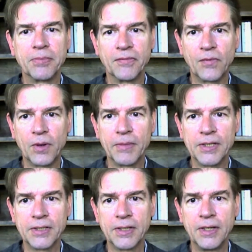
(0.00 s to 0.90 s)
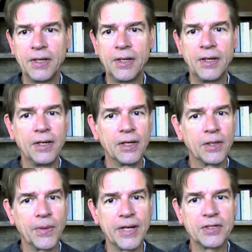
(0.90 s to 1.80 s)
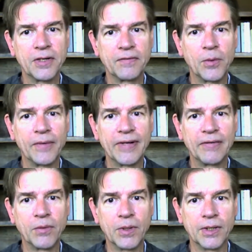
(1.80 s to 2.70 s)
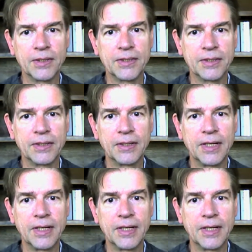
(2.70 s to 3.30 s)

performance, creation of derivative works,